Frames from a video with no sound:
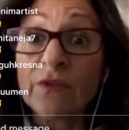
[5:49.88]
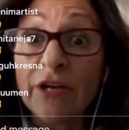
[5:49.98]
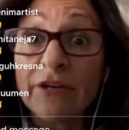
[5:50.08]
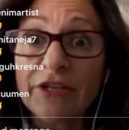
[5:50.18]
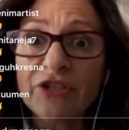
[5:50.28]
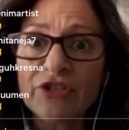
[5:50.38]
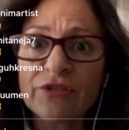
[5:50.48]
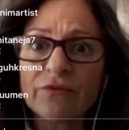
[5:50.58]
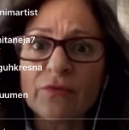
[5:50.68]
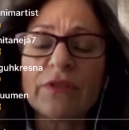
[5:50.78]

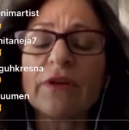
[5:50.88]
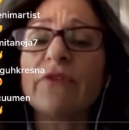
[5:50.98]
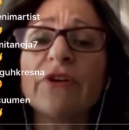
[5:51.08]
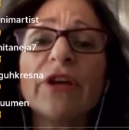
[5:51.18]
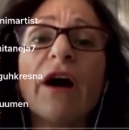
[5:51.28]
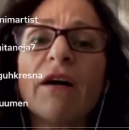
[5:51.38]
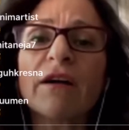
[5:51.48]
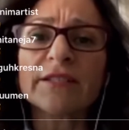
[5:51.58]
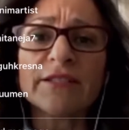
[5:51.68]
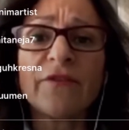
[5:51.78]
direction with a very
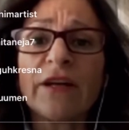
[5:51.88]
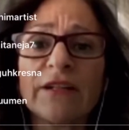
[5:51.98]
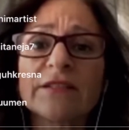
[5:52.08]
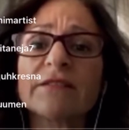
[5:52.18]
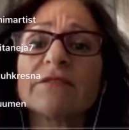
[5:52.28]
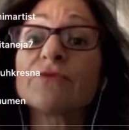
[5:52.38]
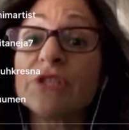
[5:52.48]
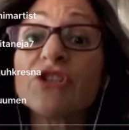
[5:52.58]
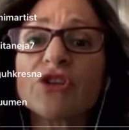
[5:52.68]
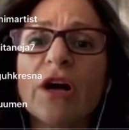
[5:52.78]
heartfelt
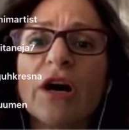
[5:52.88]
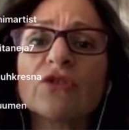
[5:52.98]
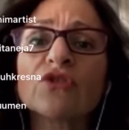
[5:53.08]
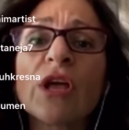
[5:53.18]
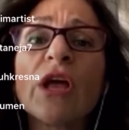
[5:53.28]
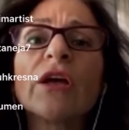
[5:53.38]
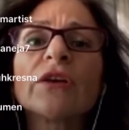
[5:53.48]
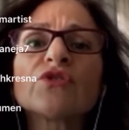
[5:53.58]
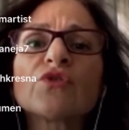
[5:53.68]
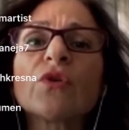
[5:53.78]
reach out
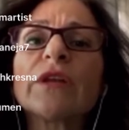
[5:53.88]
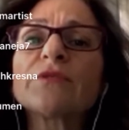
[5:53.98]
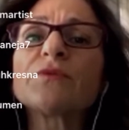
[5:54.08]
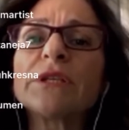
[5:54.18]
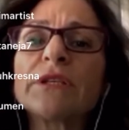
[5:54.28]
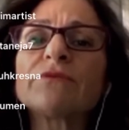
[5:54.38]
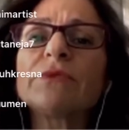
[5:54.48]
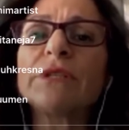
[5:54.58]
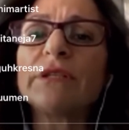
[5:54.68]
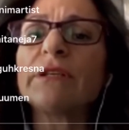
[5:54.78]
so that we
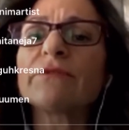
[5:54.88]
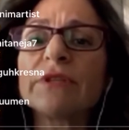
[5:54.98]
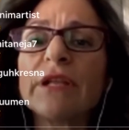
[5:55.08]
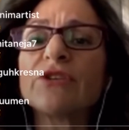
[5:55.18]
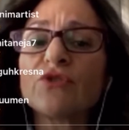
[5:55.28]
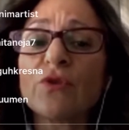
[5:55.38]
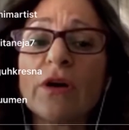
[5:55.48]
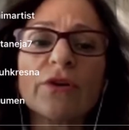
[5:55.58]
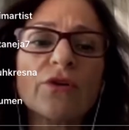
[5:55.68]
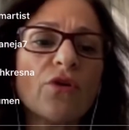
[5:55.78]
can really relate to
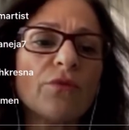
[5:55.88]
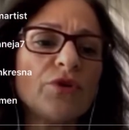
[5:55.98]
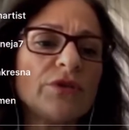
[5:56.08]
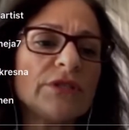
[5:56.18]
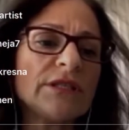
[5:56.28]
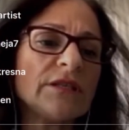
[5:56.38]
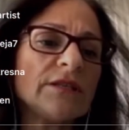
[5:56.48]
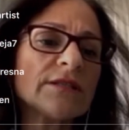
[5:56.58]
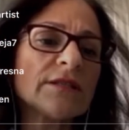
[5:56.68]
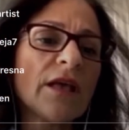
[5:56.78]
our
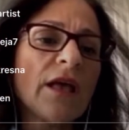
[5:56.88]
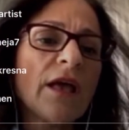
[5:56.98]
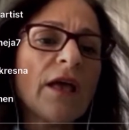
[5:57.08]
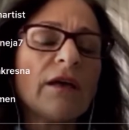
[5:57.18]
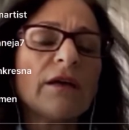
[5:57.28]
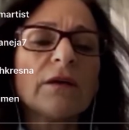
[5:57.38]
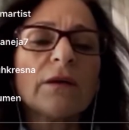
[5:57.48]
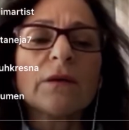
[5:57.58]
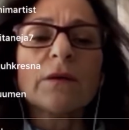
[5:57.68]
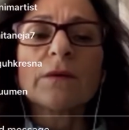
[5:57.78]
communities.
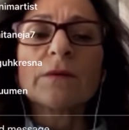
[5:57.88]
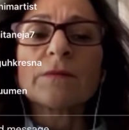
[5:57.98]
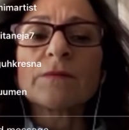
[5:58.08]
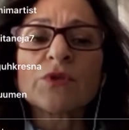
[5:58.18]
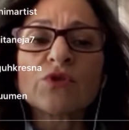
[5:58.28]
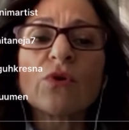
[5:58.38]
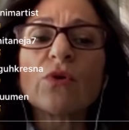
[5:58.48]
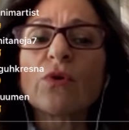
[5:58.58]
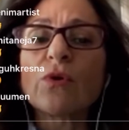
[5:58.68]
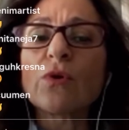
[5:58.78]

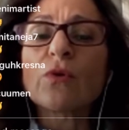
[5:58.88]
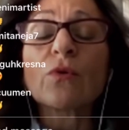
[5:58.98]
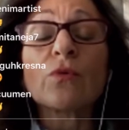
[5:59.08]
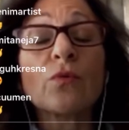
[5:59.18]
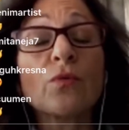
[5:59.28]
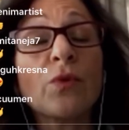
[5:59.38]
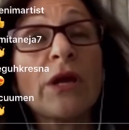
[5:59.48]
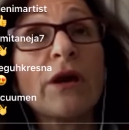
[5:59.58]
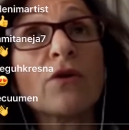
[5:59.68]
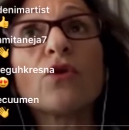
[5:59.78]
So
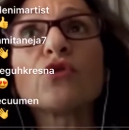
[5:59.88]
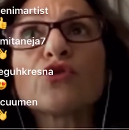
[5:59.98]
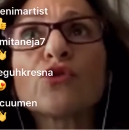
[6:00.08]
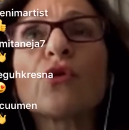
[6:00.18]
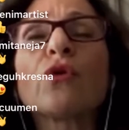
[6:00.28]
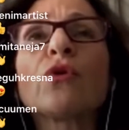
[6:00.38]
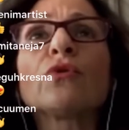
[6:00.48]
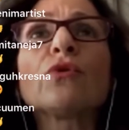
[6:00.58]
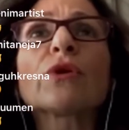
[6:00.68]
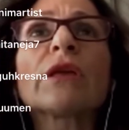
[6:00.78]
we are also
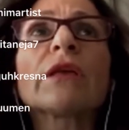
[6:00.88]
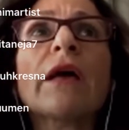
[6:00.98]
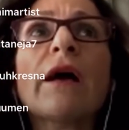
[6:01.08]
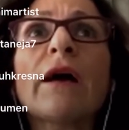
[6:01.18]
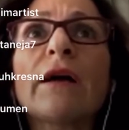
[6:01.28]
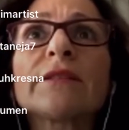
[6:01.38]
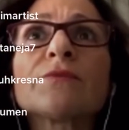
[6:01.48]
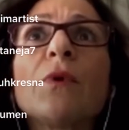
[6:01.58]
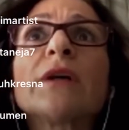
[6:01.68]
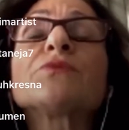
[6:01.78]
looking at
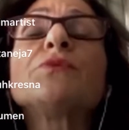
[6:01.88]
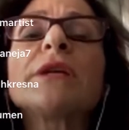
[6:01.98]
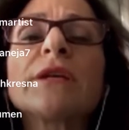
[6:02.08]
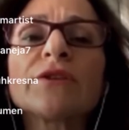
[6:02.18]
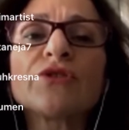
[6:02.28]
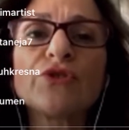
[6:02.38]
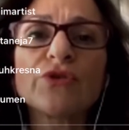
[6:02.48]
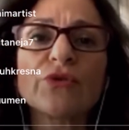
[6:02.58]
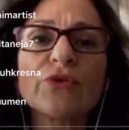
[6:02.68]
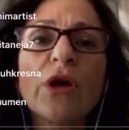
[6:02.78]
what we can
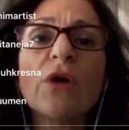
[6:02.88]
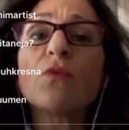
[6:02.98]
do